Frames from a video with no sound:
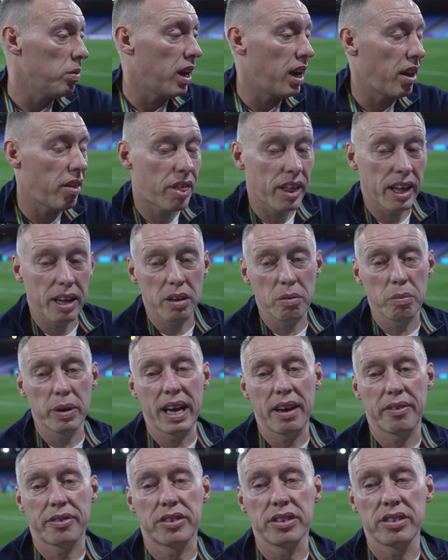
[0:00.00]
Well, I think we
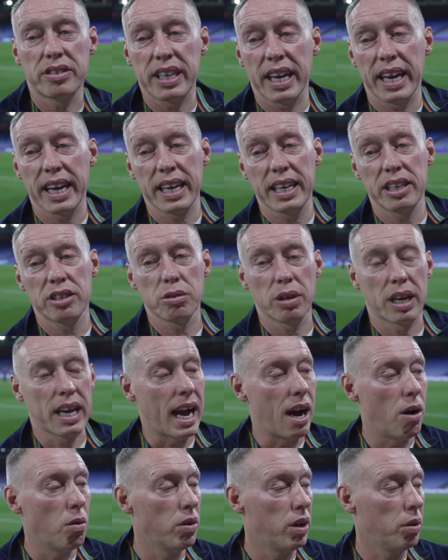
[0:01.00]
have to take into
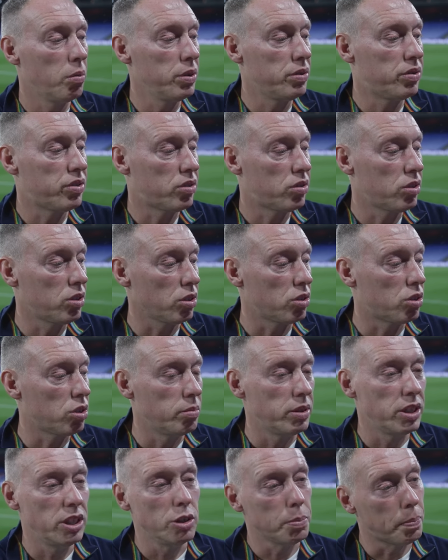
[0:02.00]
account that we've got so
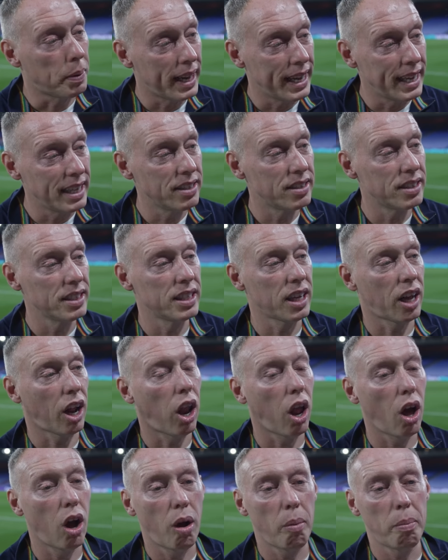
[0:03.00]
many new players in the
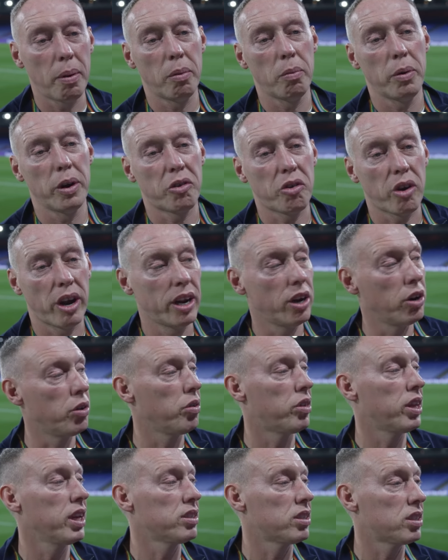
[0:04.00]
club and we're trying to
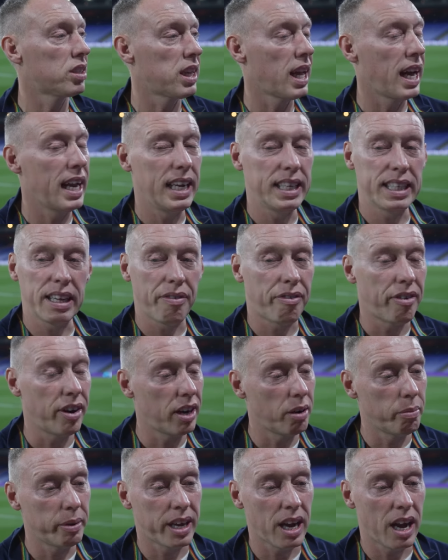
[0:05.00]
do things slightly
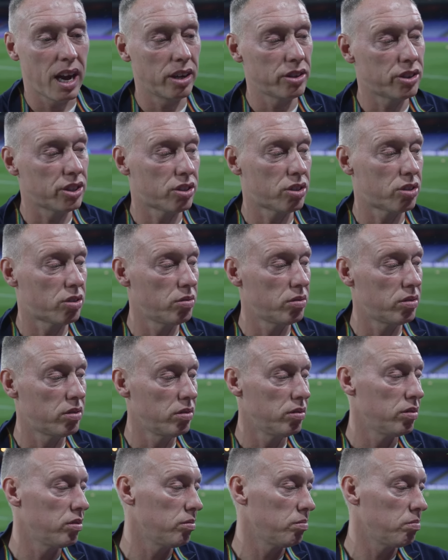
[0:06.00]
different, and we can't just,
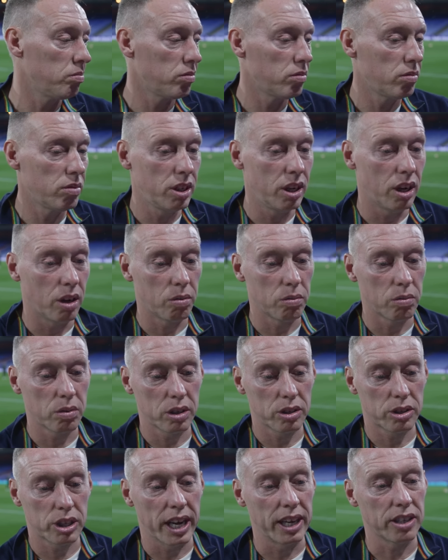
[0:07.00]
you know,
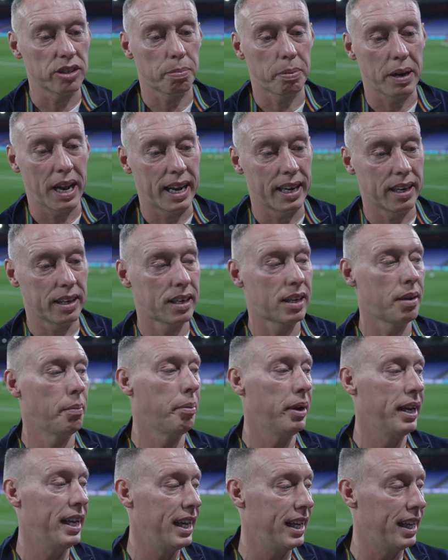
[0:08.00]
change the plan
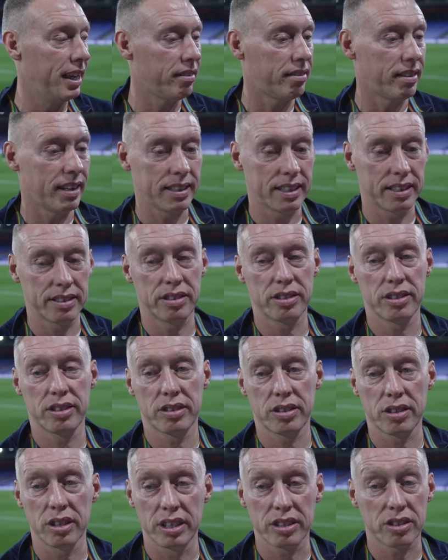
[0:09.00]
completely and think that
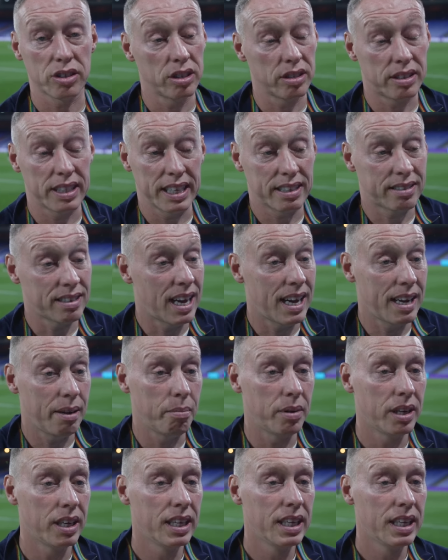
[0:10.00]
it's going to take time.